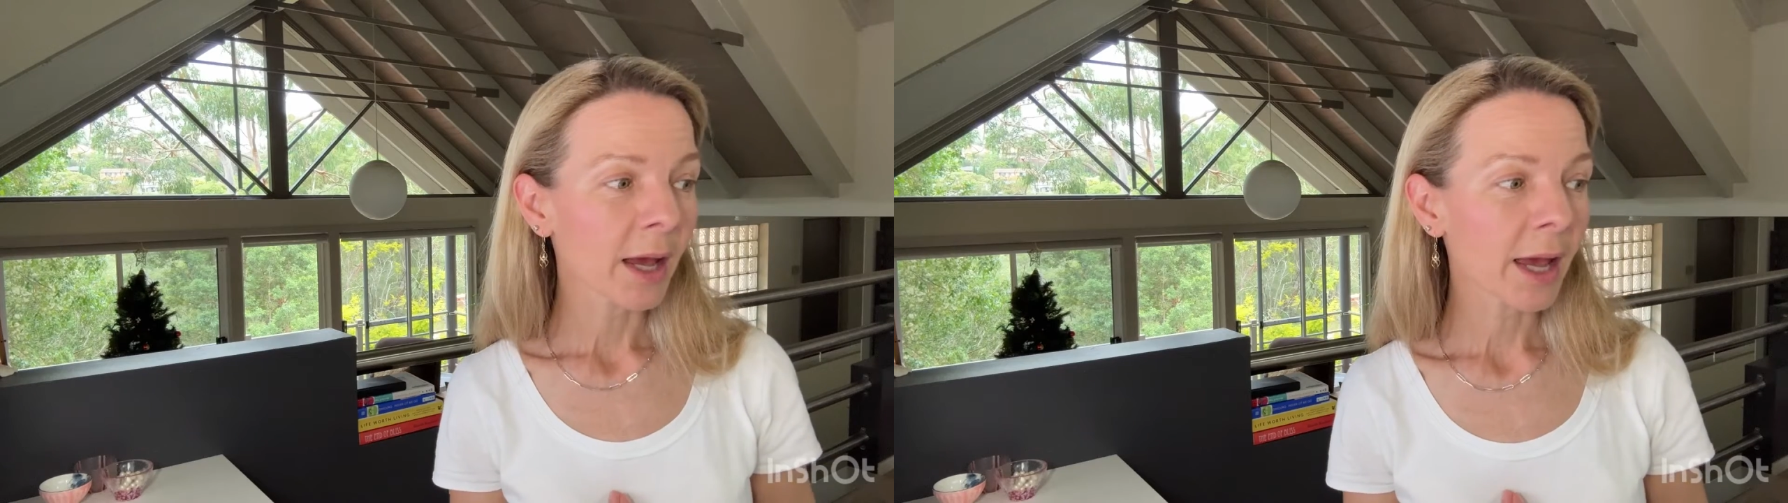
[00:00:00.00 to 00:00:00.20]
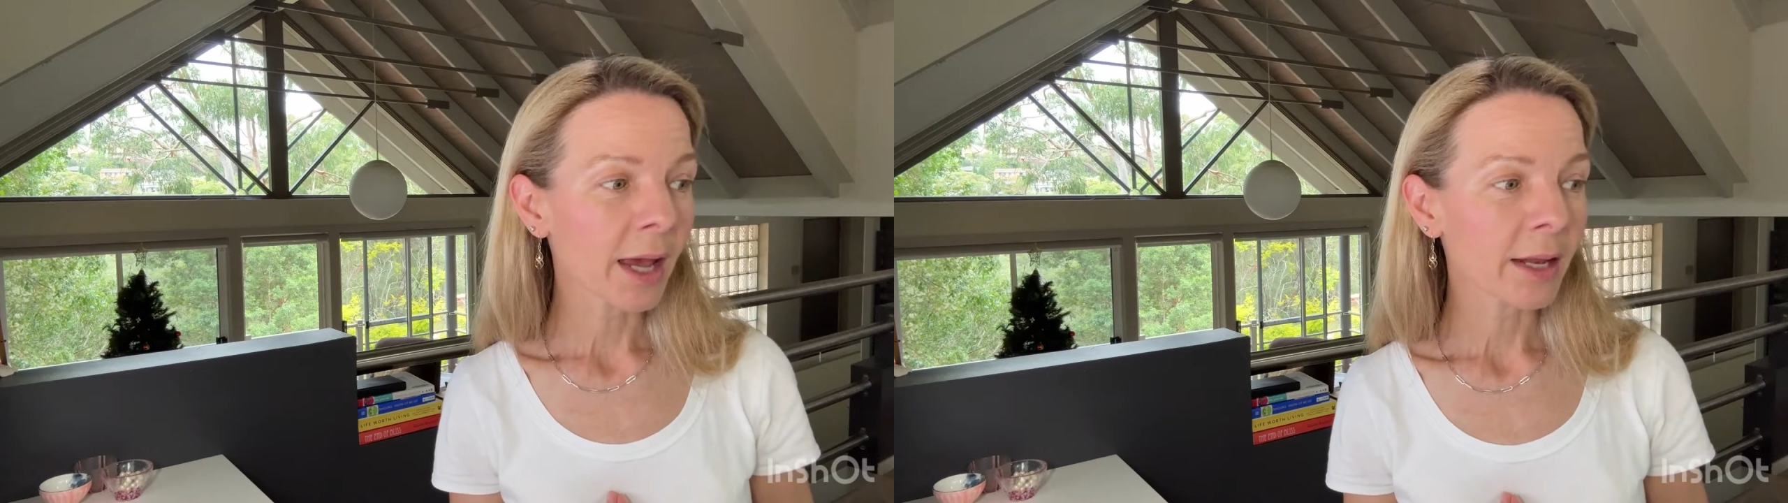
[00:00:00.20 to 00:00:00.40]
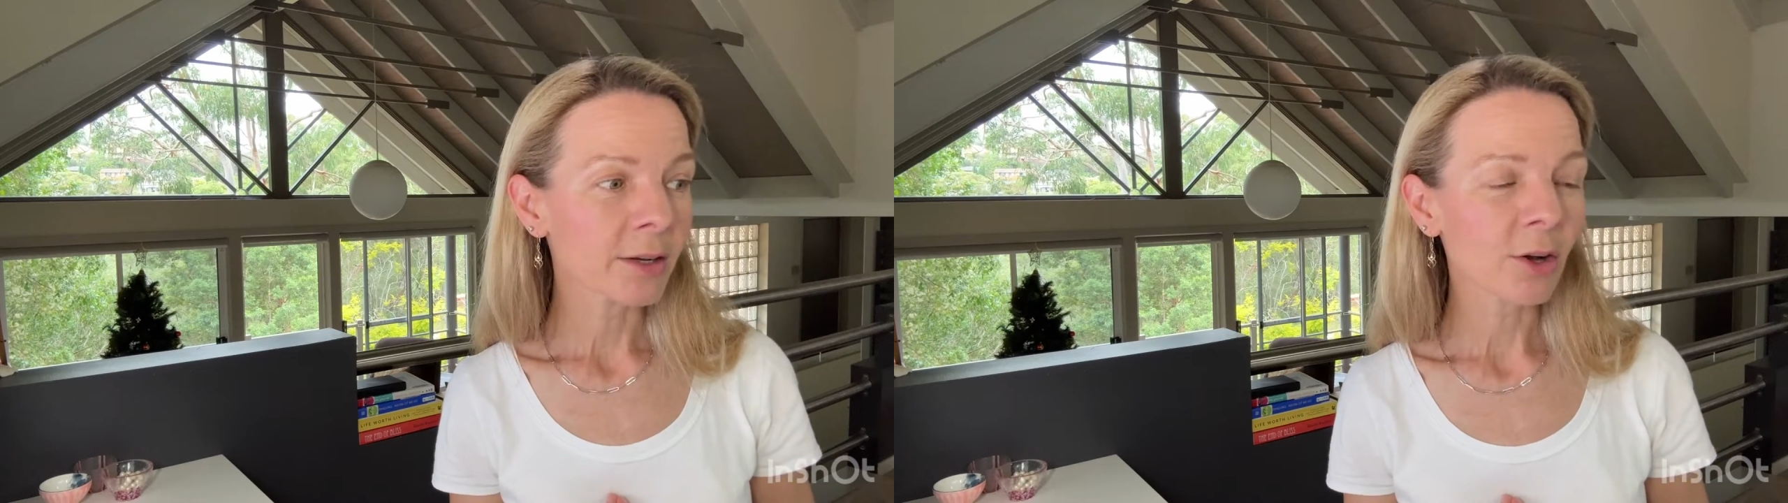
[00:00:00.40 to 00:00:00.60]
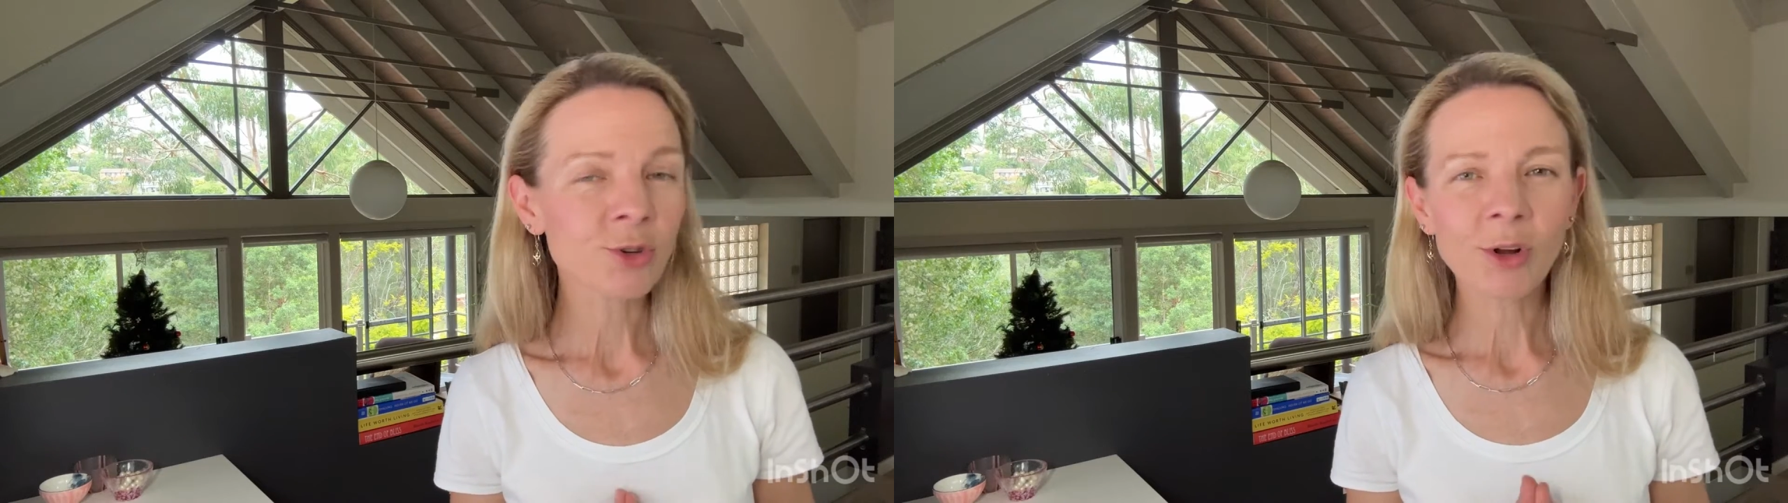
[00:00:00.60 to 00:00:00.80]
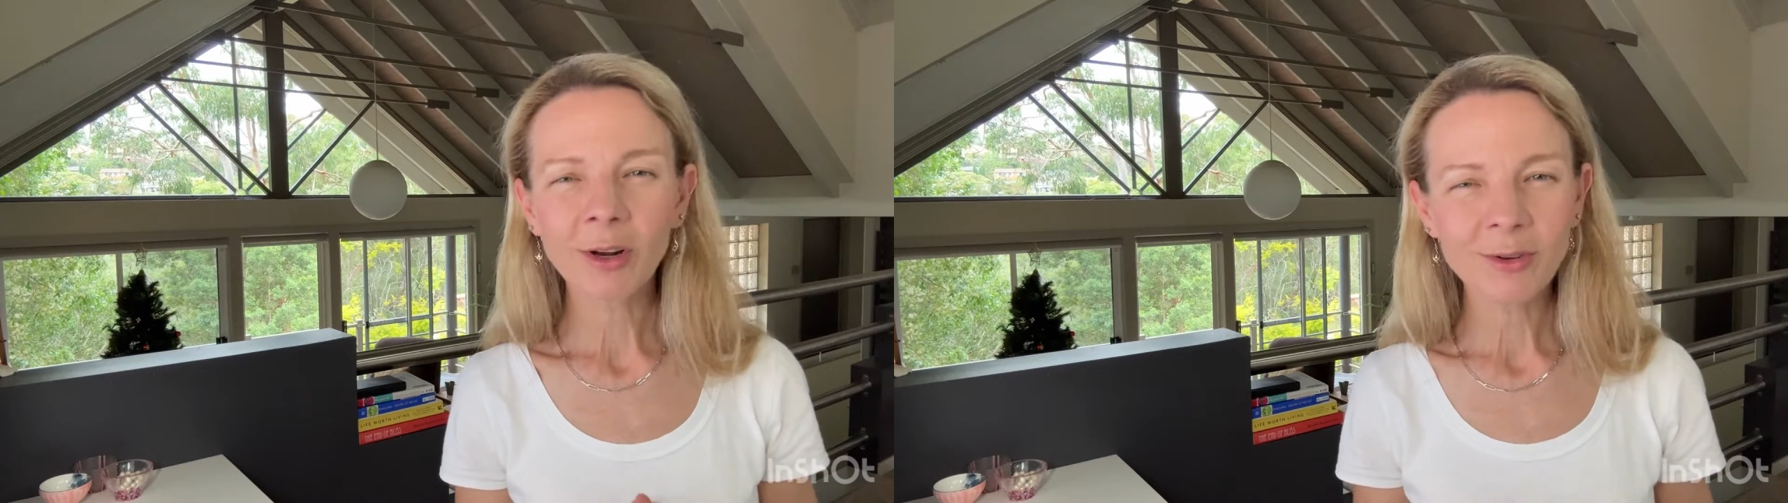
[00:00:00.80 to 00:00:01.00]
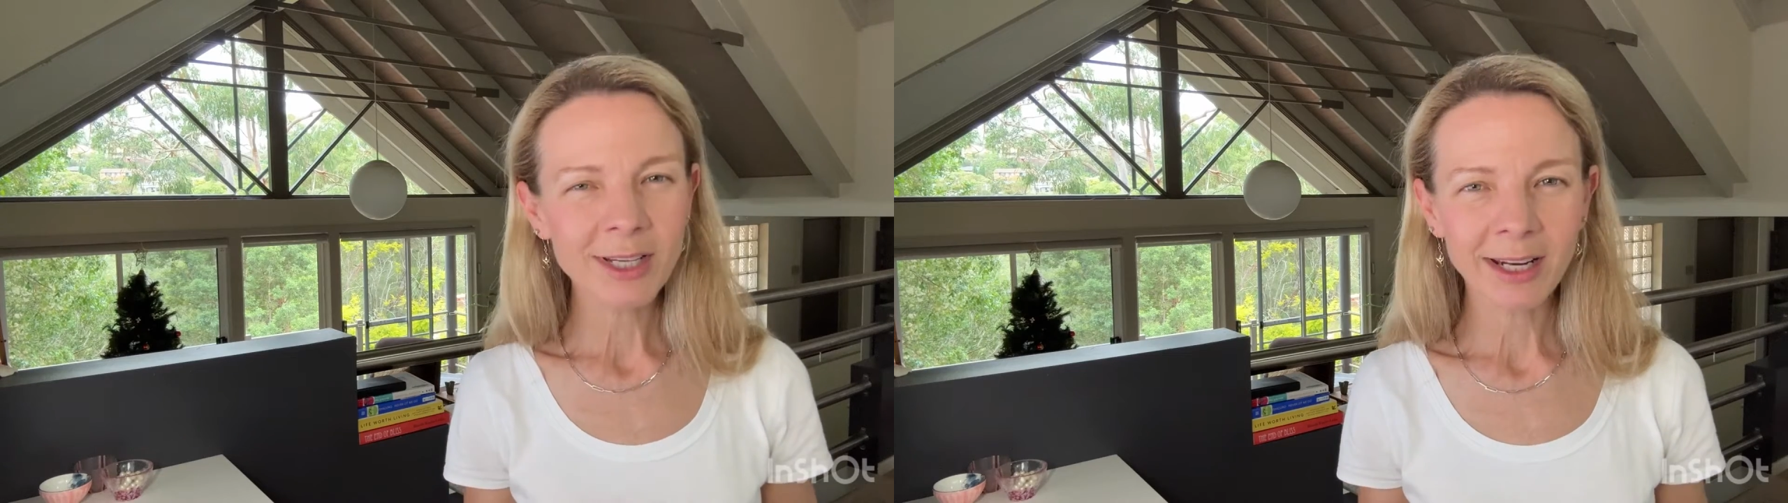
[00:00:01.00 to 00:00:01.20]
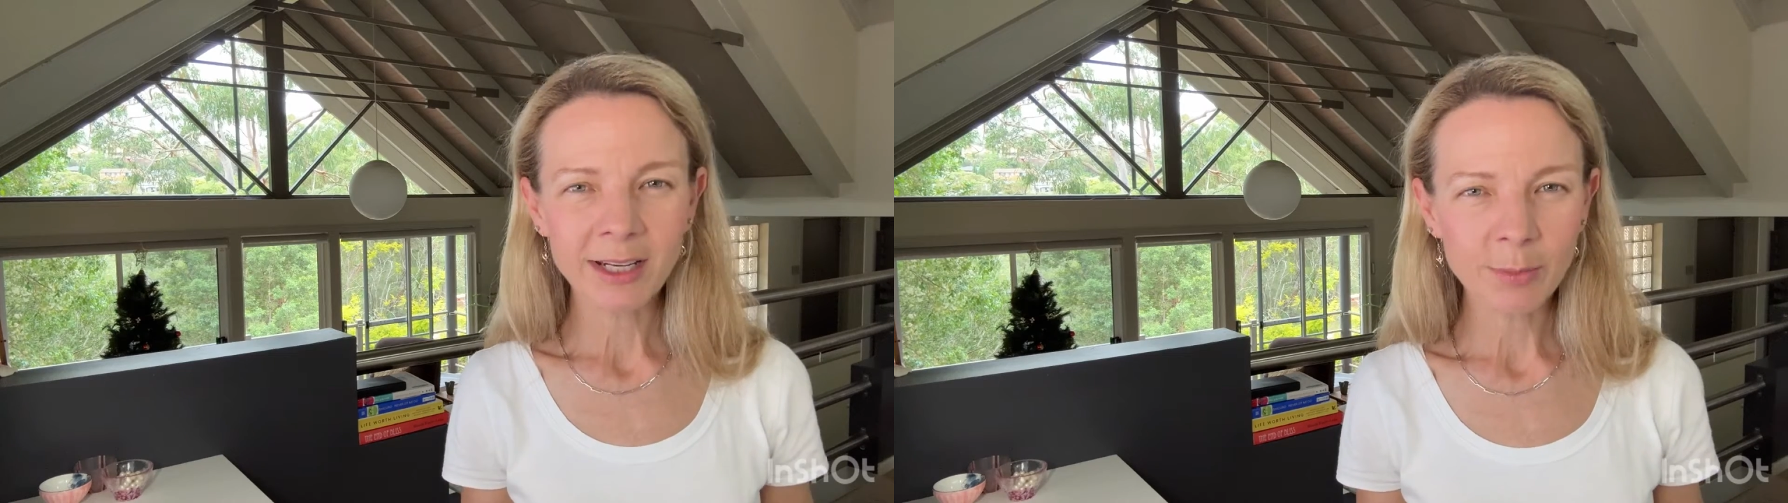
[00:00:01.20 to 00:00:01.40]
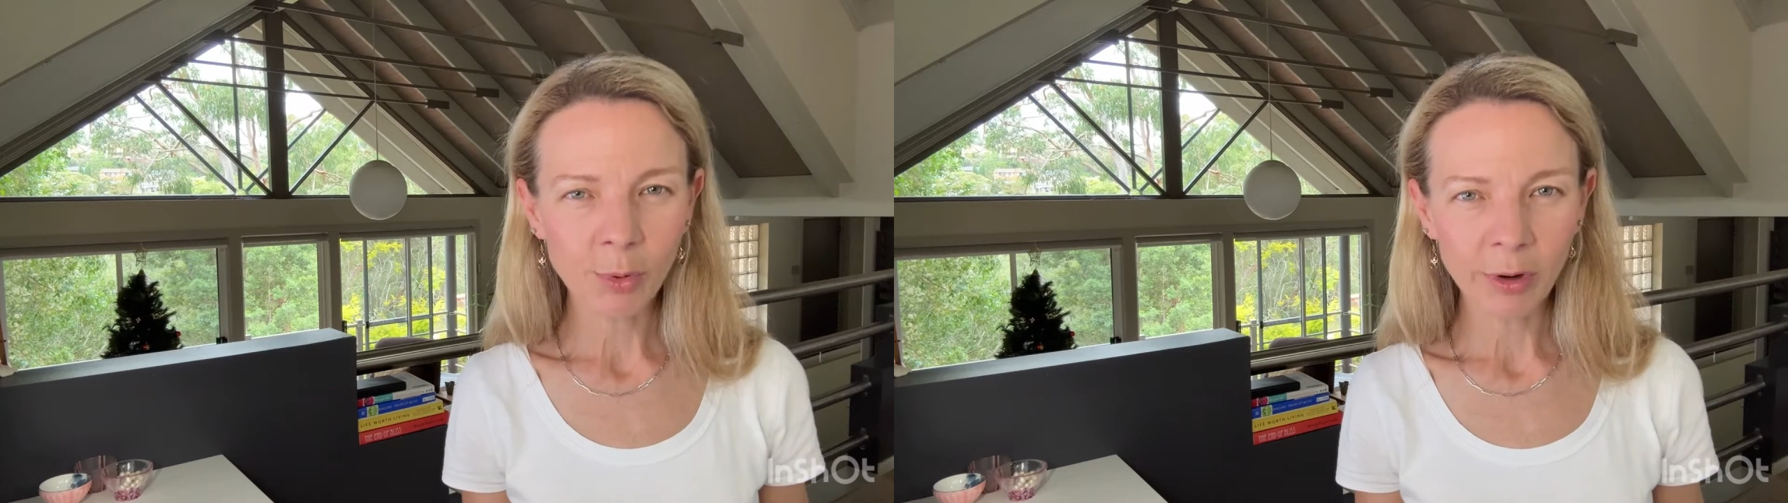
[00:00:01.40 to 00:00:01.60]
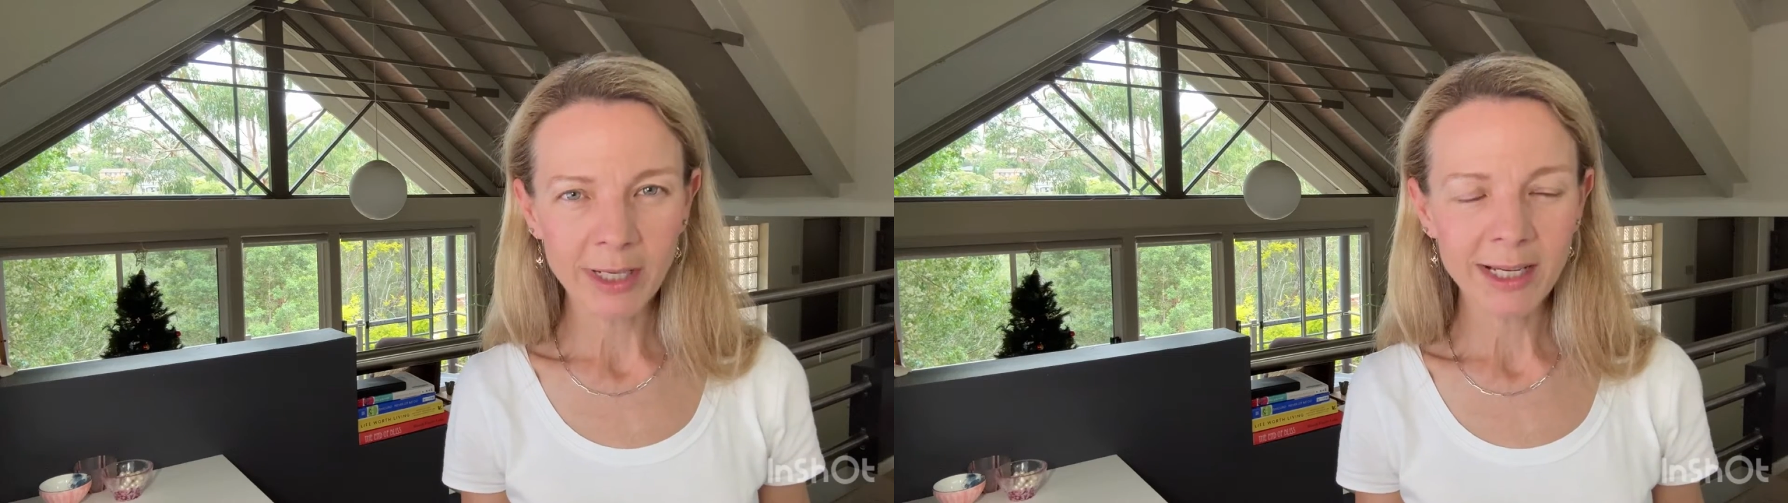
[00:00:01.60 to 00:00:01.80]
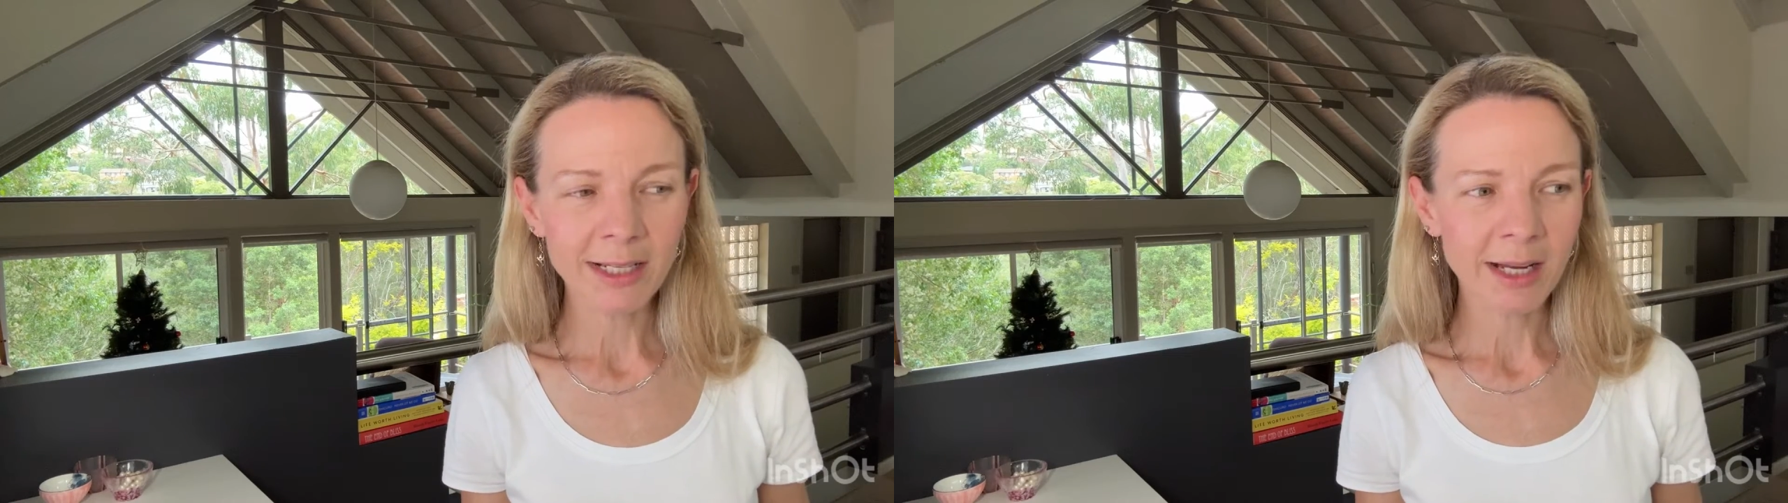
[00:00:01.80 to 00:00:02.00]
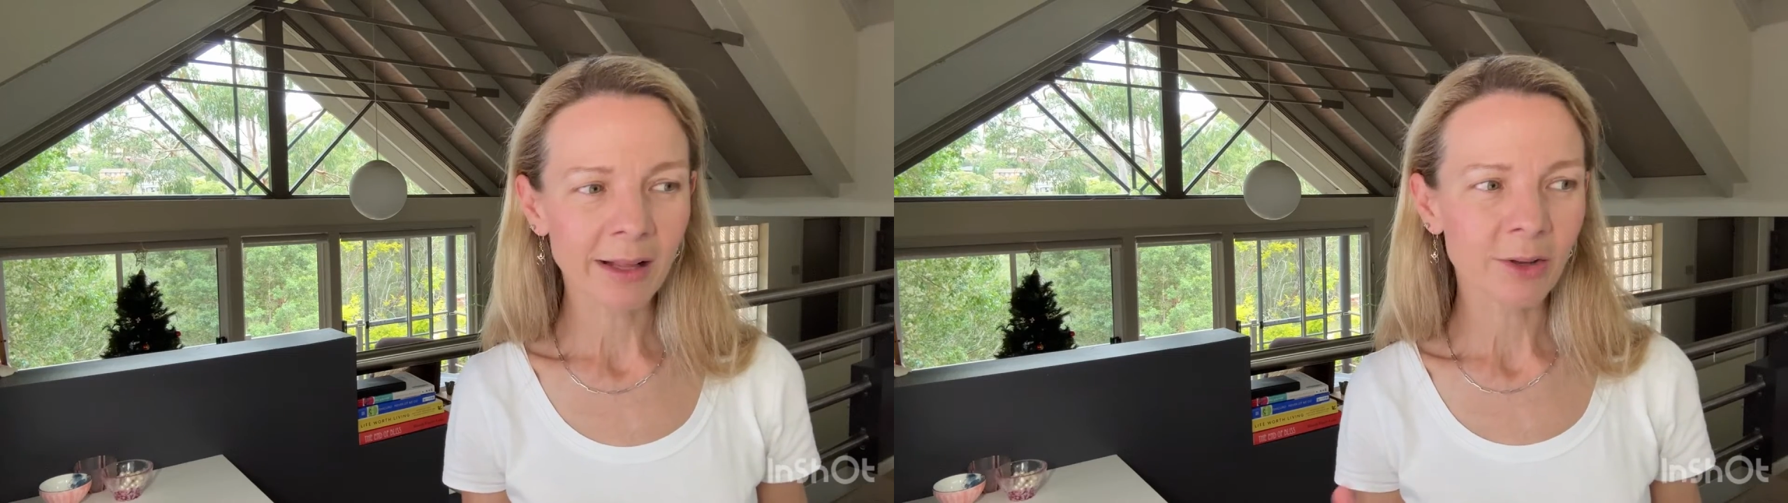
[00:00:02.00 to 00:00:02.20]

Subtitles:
And I'll try not to get into boring detail.